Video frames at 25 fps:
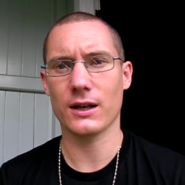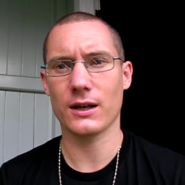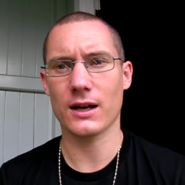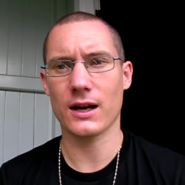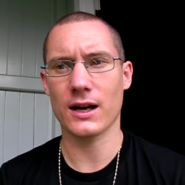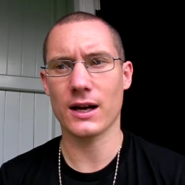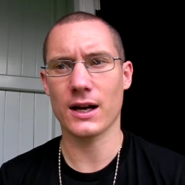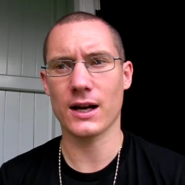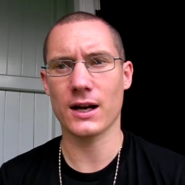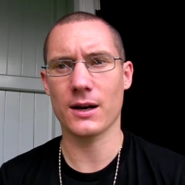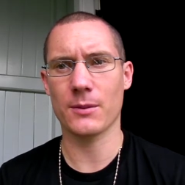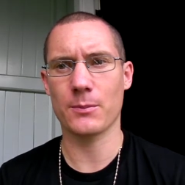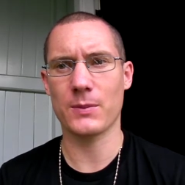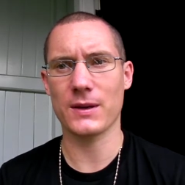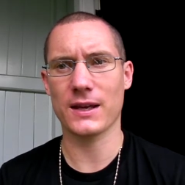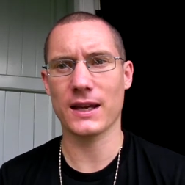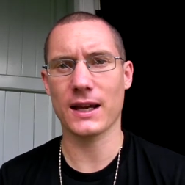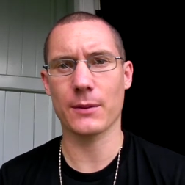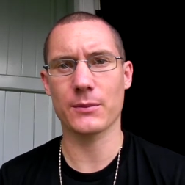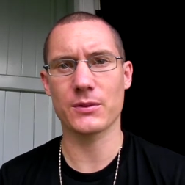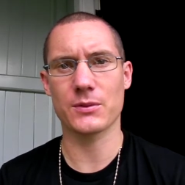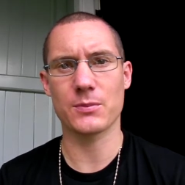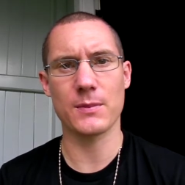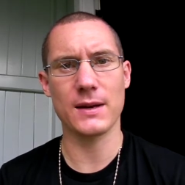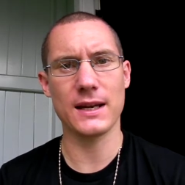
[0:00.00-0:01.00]
uh,
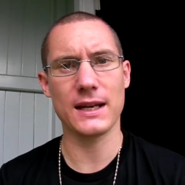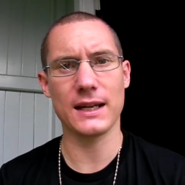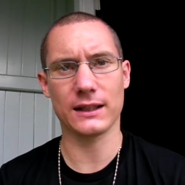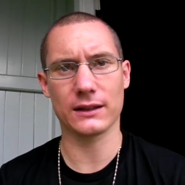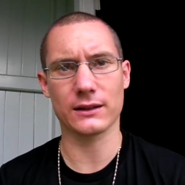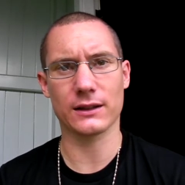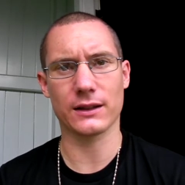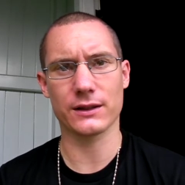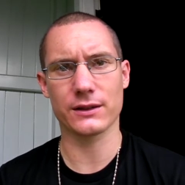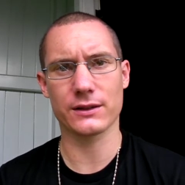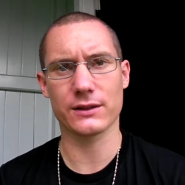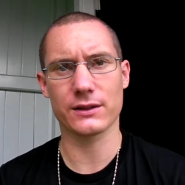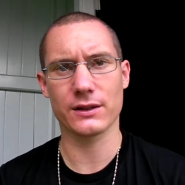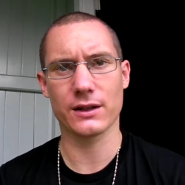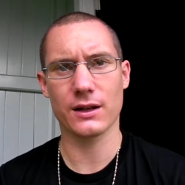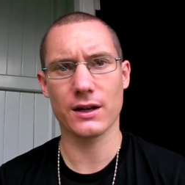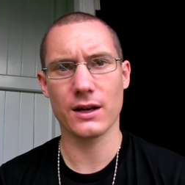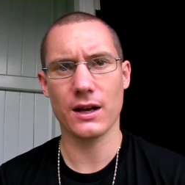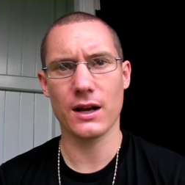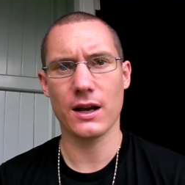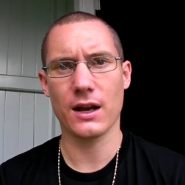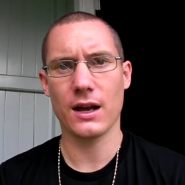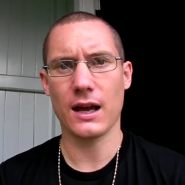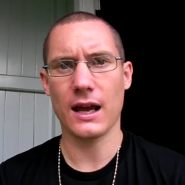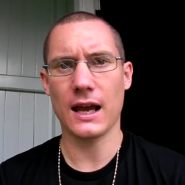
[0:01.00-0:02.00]
becomes meaningless,
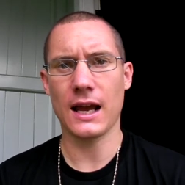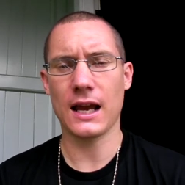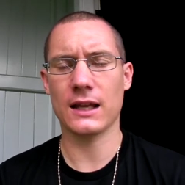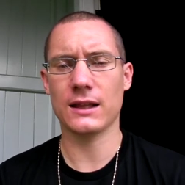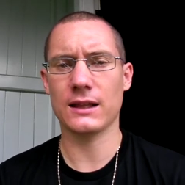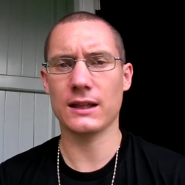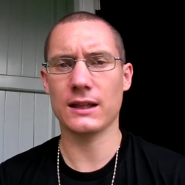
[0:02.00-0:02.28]
and